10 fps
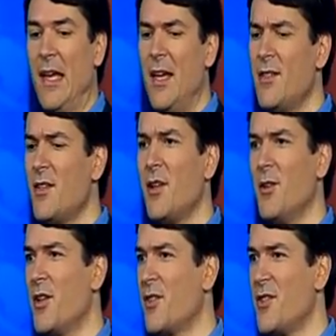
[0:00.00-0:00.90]
it's going to
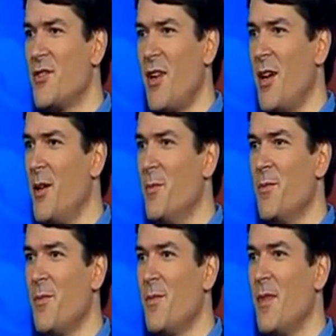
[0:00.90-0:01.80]
look the same,
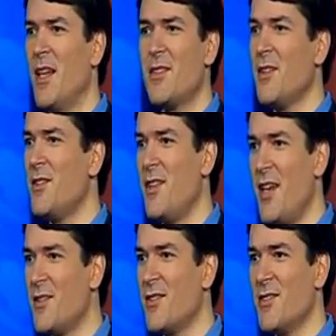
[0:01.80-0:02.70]
it's going to
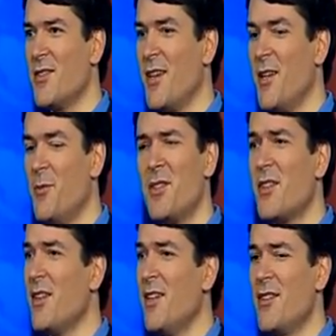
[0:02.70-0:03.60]
taste the same, it's
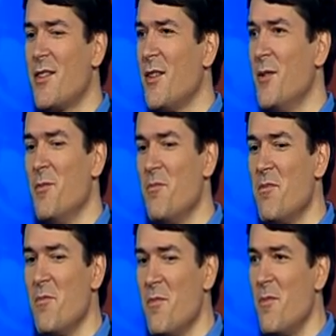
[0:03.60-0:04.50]
going to
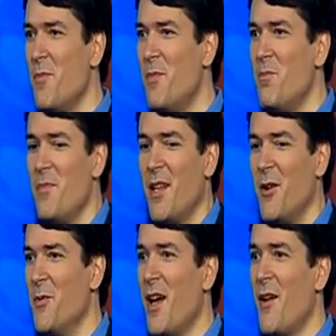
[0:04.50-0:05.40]
you
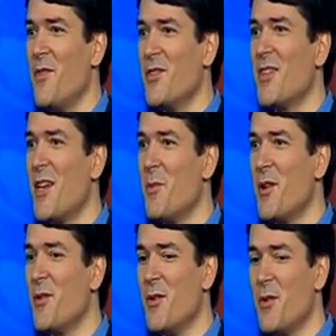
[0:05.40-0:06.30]
know, have the same
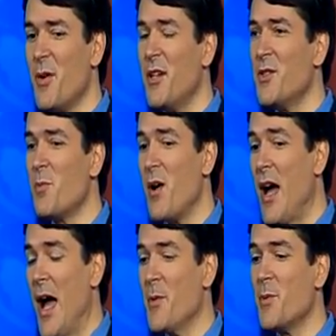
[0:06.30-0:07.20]
ingredients
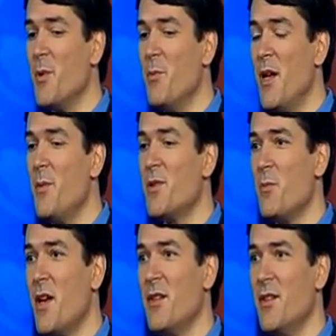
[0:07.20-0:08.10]
perhaps, but maybe it's
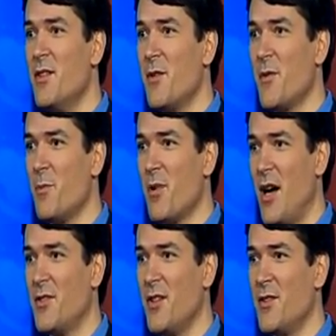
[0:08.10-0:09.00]
made in a different
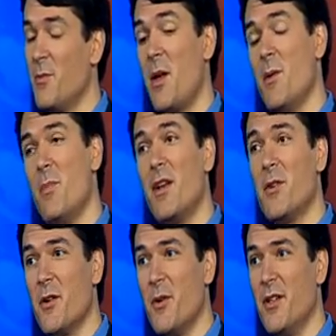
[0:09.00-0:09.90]
process, maybe
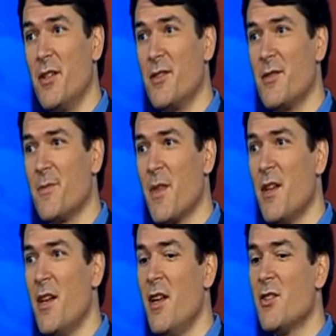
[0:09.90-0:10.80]
better ingredients.
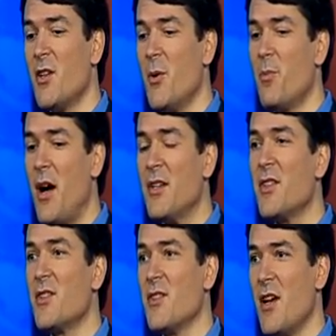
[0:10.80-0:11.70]
So
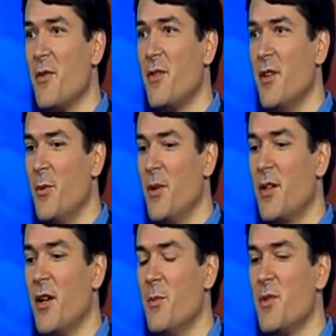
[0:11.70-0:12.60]
process is everything when it
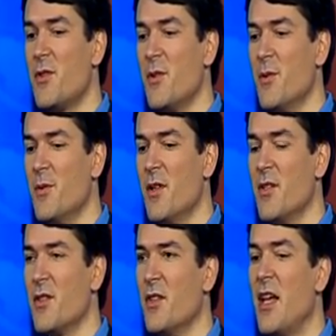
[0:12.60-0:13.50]
comes to
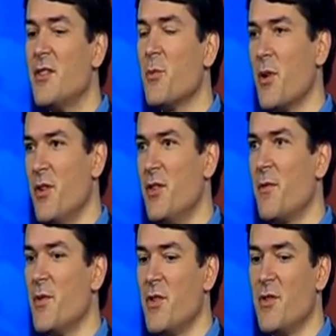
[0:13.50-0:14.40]
this, and that's where the
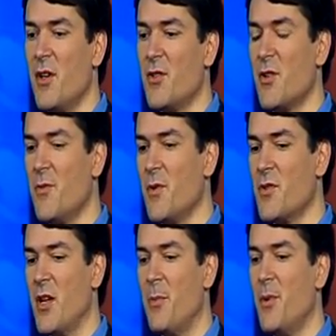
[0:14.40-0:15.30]
differences are. So for
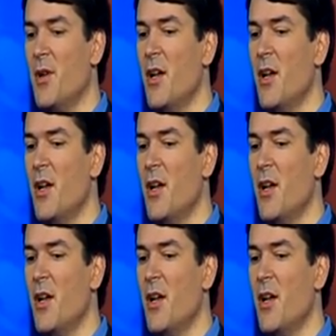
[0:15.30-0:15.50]
example,